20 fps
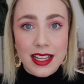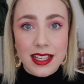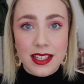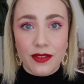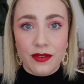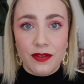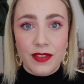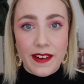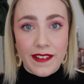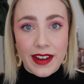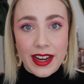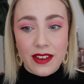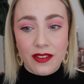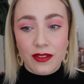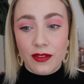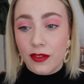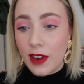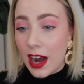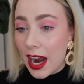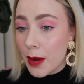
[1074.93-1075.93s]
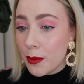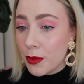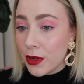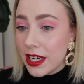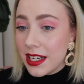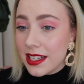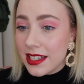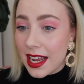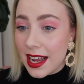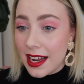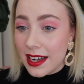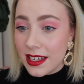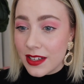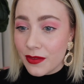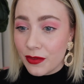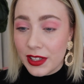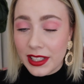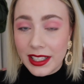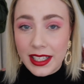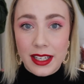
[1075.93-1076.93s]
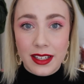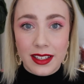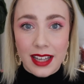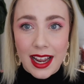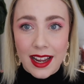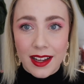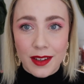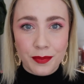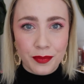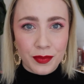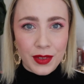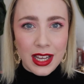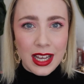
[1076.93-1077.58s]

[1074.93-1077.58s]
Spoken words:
is very vibrant and really like,